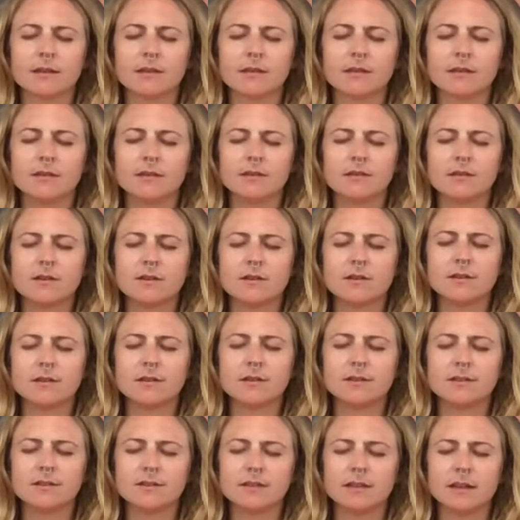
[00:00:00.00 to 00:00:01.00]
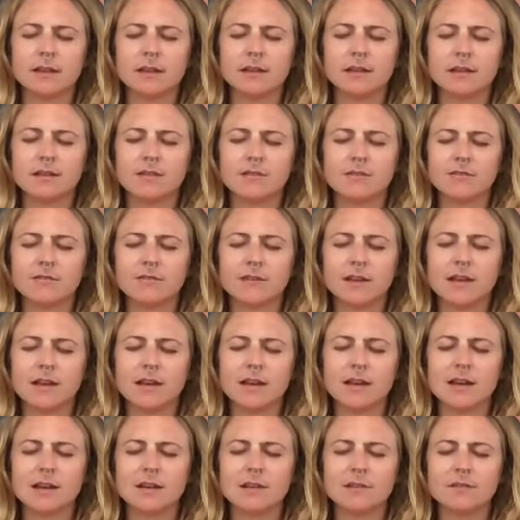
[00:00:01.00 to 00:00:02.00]
Noticing the
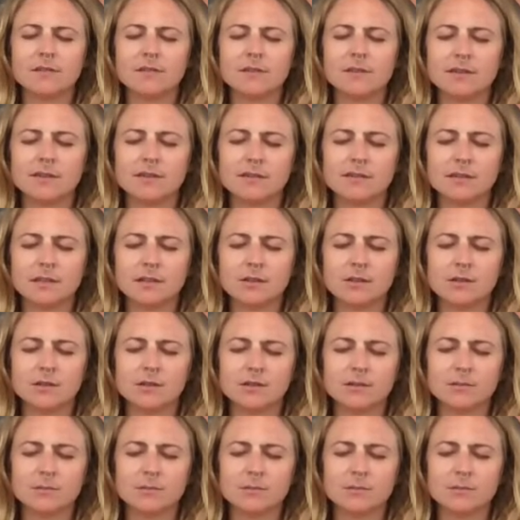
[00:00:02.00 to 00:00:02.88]
feeling of the silt